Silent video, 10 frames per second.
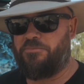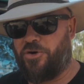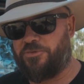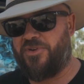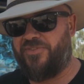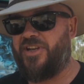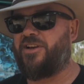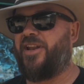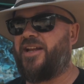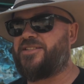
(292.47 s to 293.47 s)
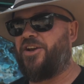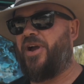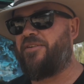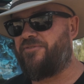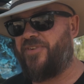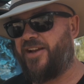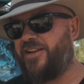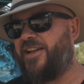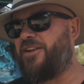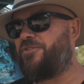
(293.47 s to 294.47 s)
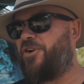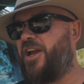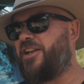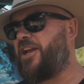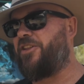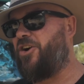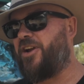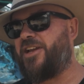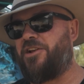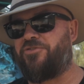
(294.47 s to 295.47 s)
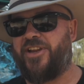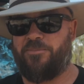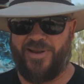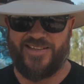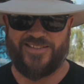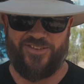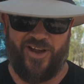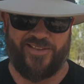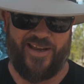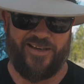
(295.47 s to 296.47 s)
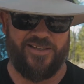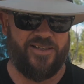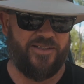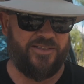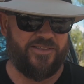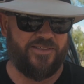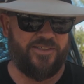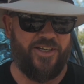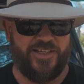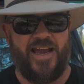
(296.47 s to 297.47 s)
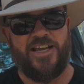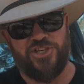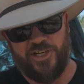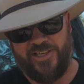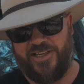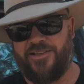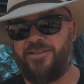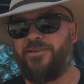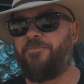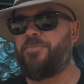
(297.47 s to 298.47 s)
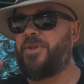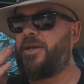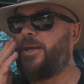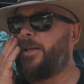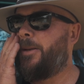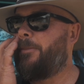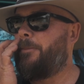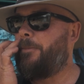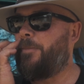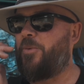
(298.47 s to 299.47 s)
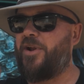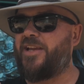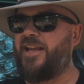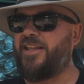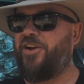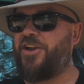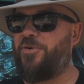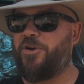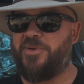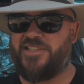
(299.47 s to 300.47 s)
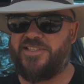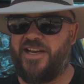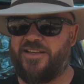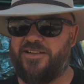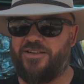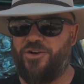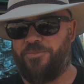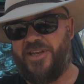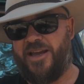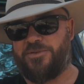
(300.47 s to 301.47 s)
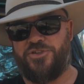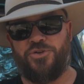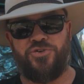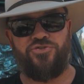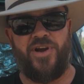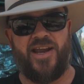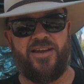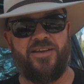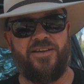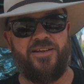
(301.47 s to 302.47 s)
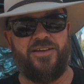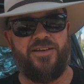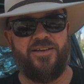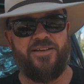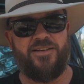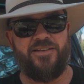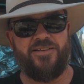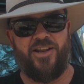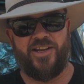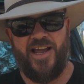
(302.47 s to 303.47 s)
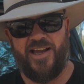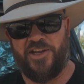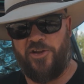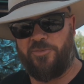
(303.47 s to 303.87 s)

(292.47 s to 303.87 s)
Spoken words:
to bottom your vehicle out. So I haven't found a need for it. I only go to the high country and places like that occasionally. But when I get there, I don't want to be stuck not being able to do a track that I can't get